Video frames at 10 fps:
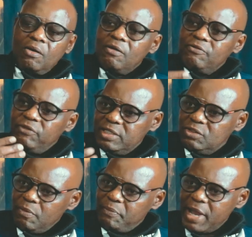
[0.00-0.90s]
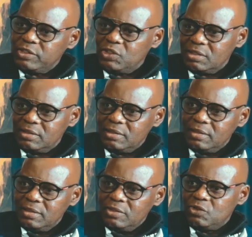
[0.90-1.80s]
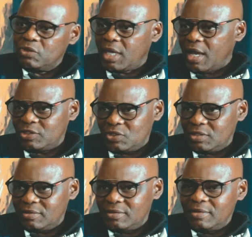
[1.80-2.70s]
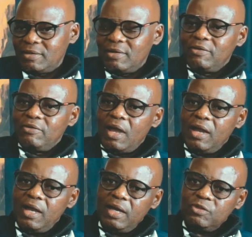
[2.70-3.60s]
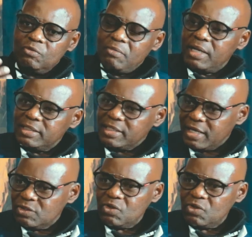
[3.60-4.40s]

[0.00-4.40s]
convert your passion to cash, to monetize